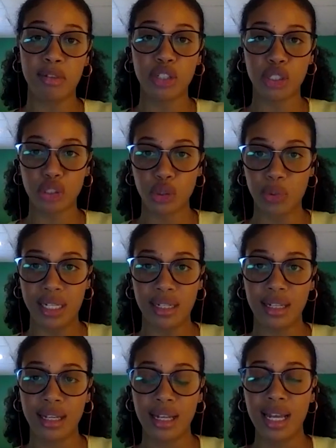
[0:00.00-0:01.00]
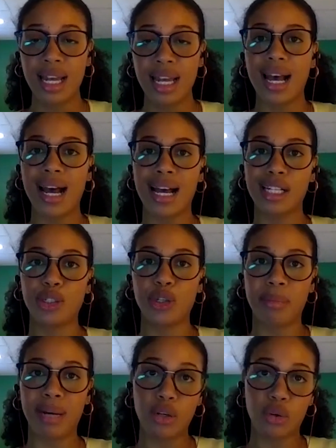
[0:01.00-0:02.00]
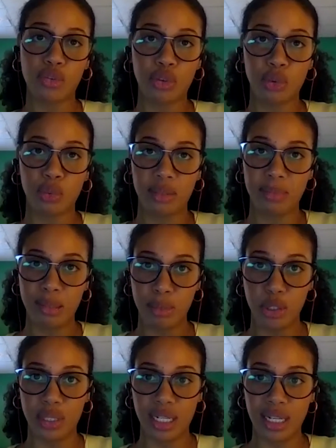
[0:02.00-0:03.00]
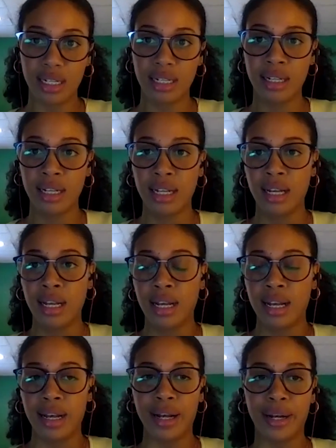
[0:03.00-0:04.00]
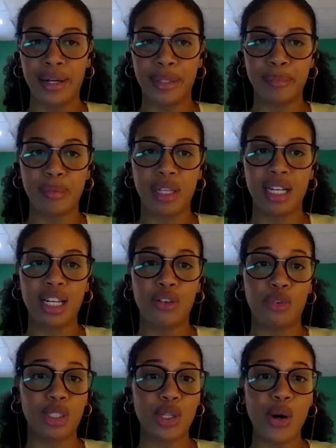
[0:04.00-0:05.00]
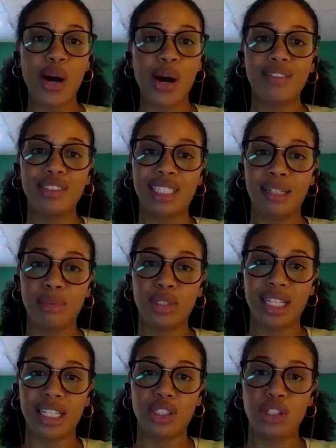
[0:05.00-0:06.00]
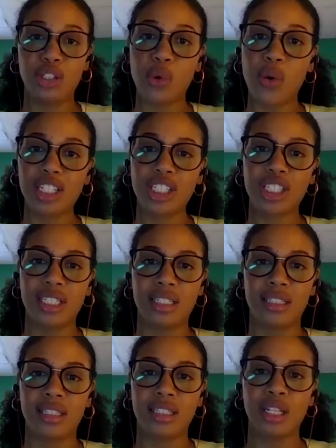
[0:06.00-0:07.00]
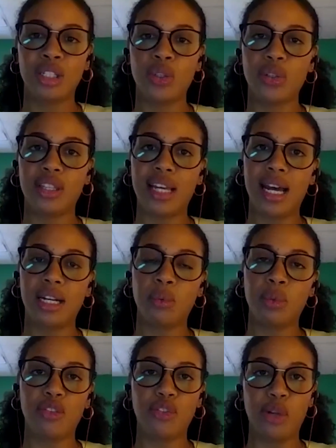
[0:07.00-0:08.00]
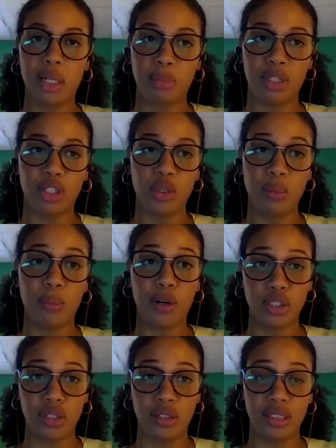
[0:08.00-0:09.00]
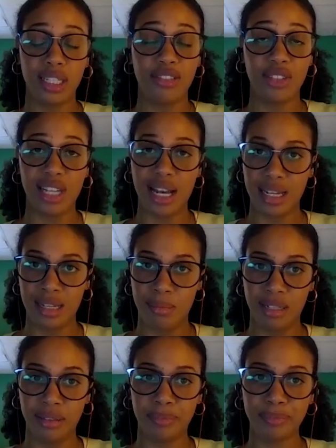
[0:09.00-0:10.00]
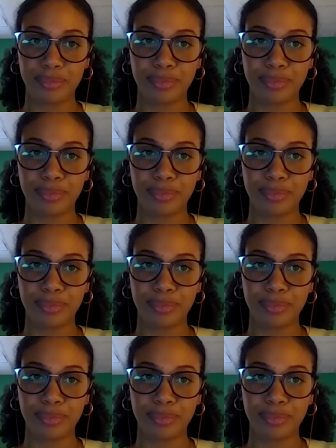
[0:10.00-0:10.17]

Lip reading: of your screen, as your microphone will be muted. If we don't have time to get to your questions, know that we'll follow up with you personally via email.